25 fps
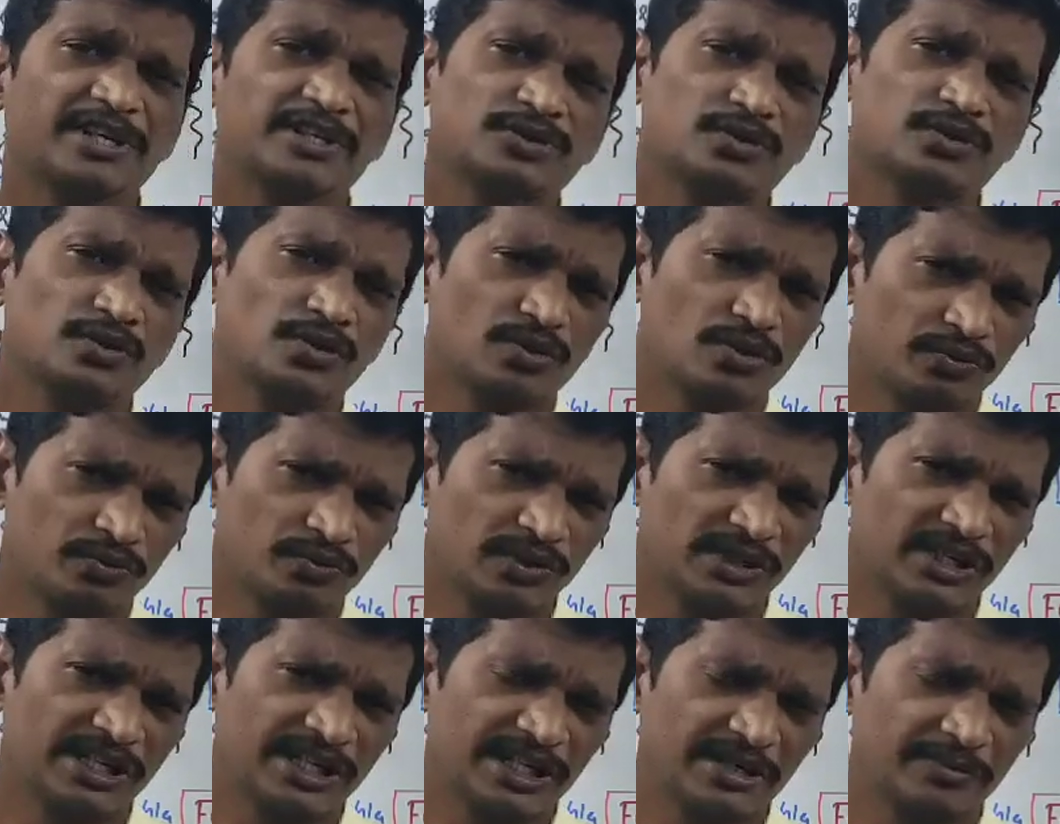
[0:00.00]
Because
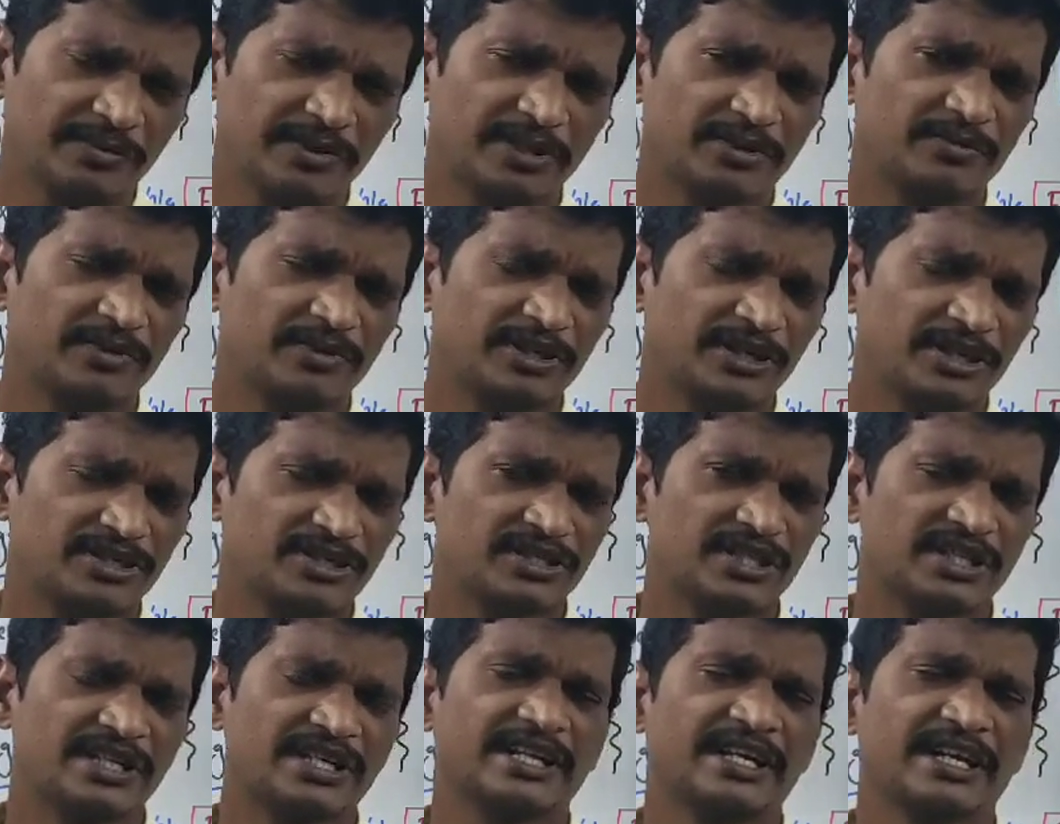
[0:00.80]
chlorophyll A
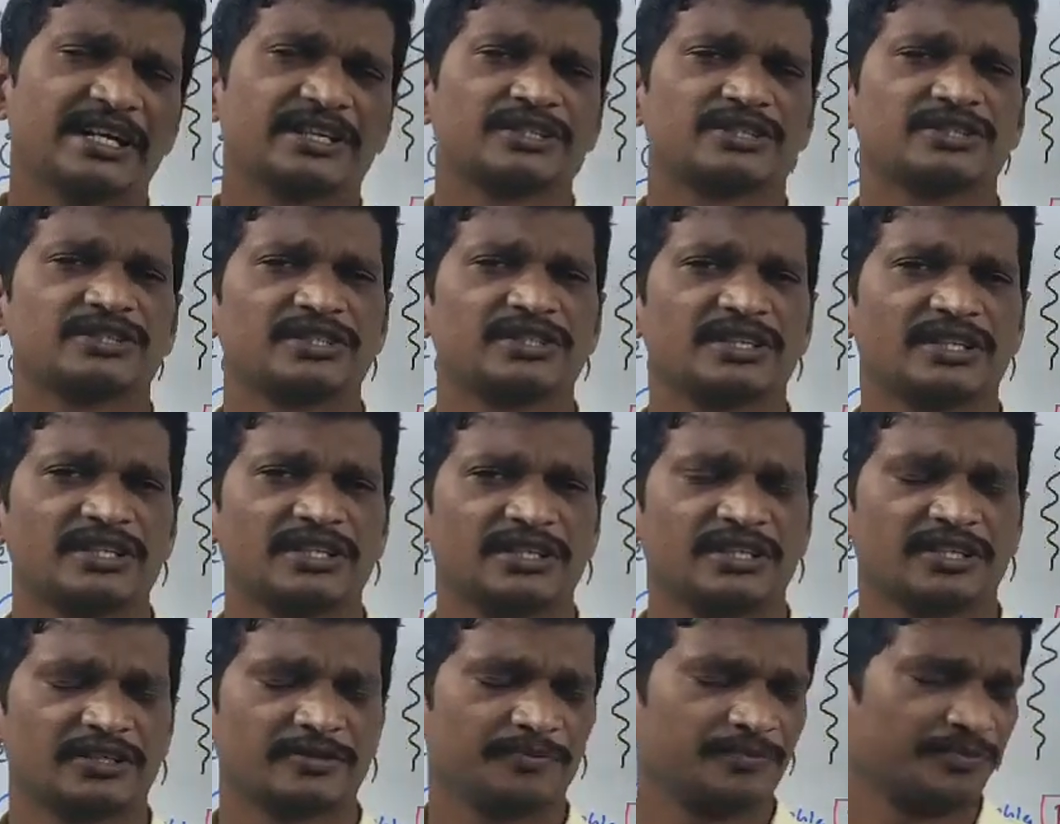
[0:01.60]
pigment is the reaction
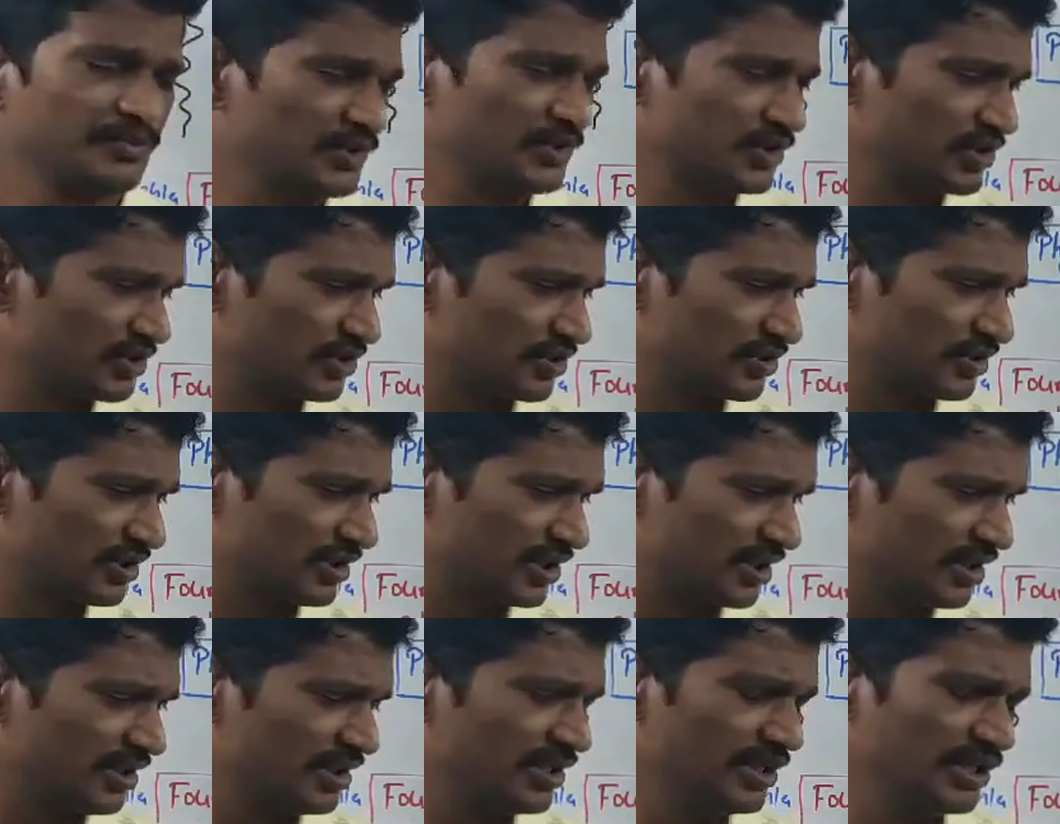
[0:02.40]
center.
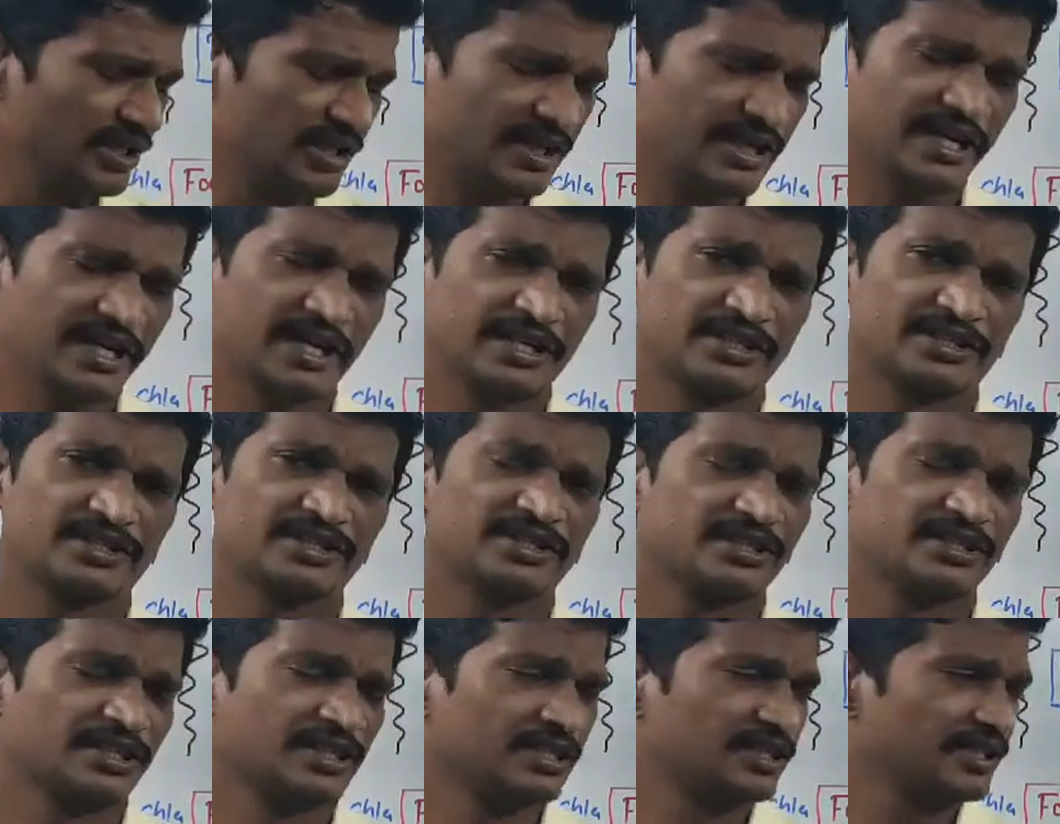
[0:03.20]
This is the
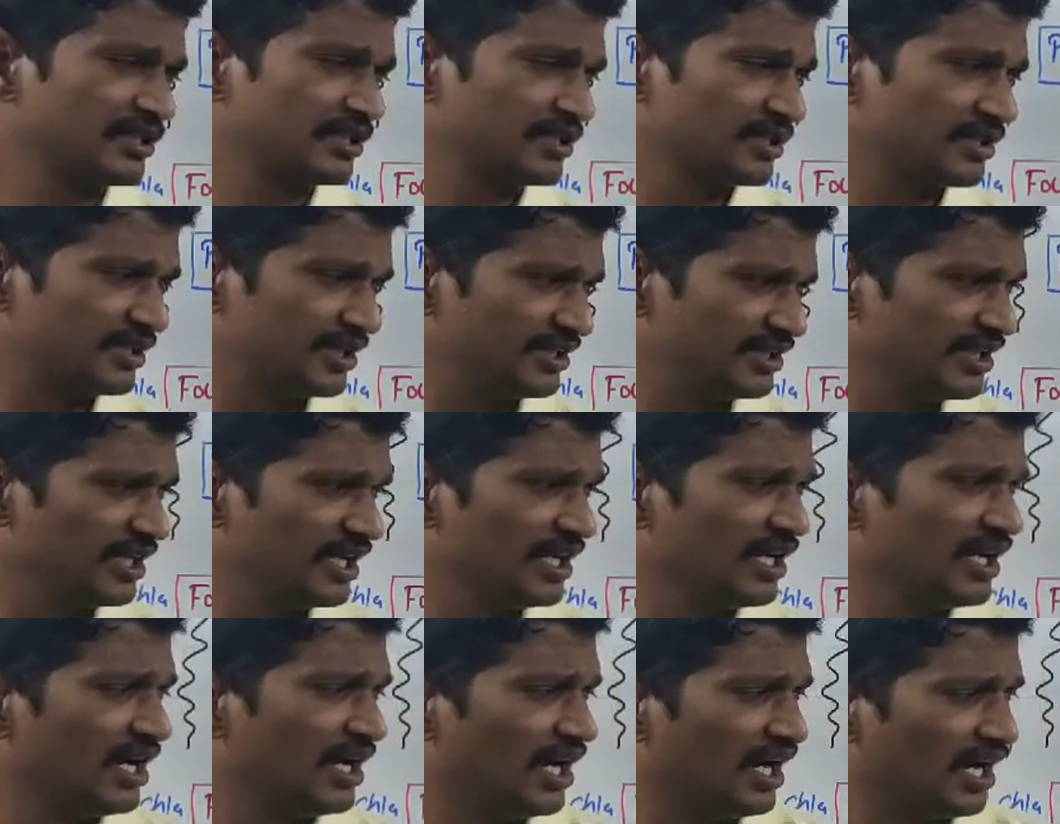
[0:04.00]
reaction center,
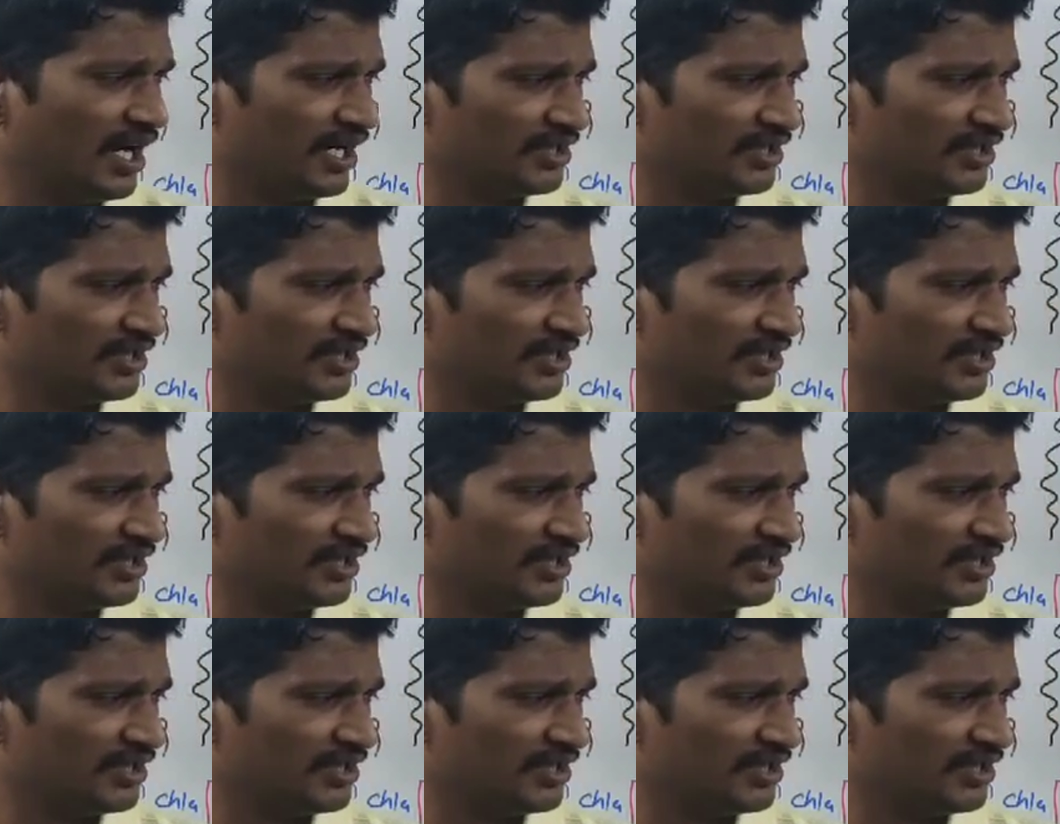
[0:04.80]
right?